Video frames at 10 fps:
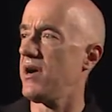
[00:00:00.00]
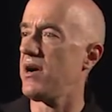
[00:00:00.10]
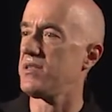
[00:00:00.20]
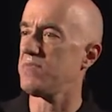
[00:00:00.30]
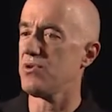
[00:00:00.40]

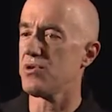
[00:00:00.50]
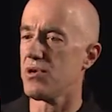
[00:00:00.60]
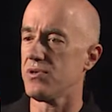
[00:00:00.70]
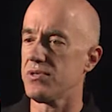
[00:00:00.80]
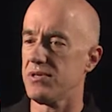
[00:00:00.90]
as mu
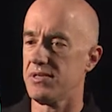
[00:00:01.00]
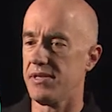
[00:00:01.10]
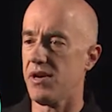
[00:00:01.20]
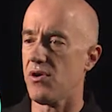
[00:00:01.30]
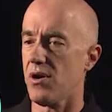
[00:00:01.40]
goes to
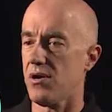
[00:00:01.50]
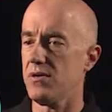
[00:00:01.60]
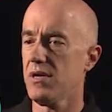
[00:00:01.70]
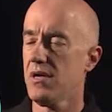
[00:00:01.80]
0